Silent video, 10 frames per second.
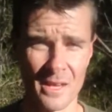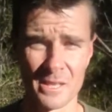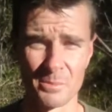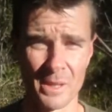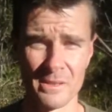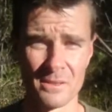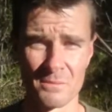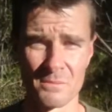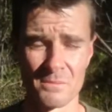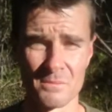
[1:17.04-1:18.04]
I explained to
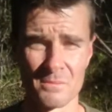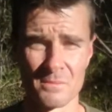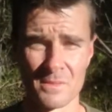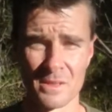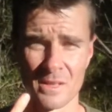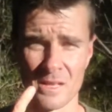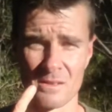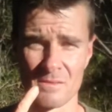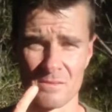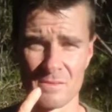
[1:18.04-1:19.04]
them,
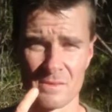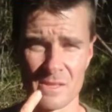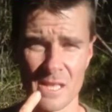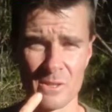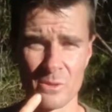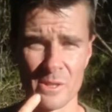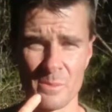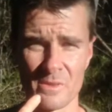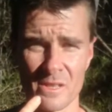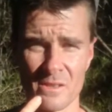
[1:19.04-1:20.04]
okay, ten to twenty
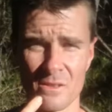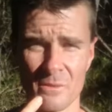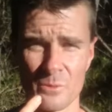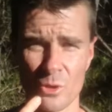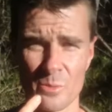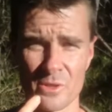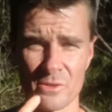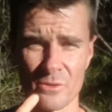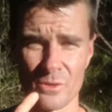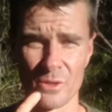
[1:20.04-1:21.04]
percent
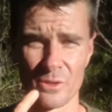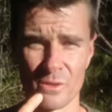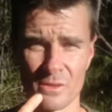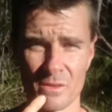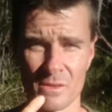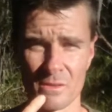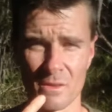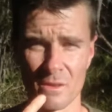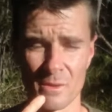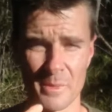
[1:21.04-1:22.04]
absorption through
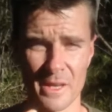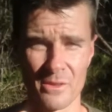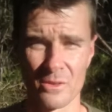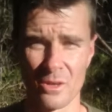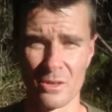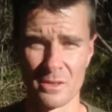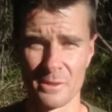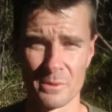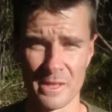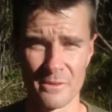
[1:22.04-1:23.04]
the mouth and
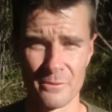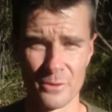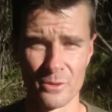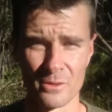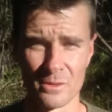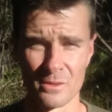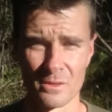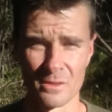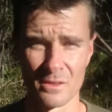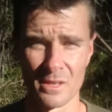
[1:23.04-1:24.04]
orally with our food.
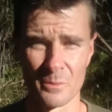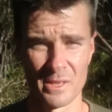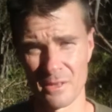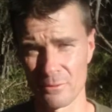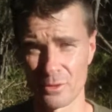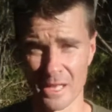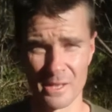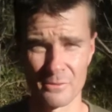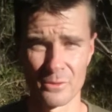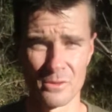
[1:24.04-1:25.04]
And we love
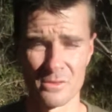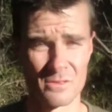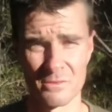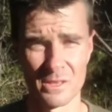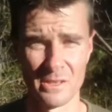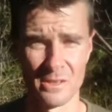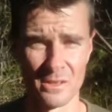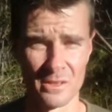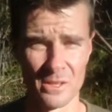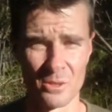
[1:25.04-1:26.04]
organic food, it's really the
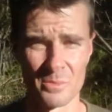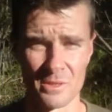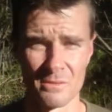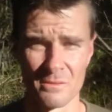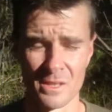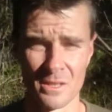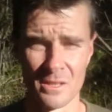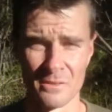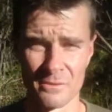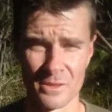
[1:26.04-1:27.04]
only option.
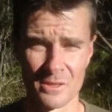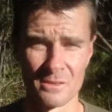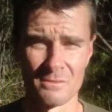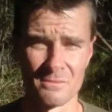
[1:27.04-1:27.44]
But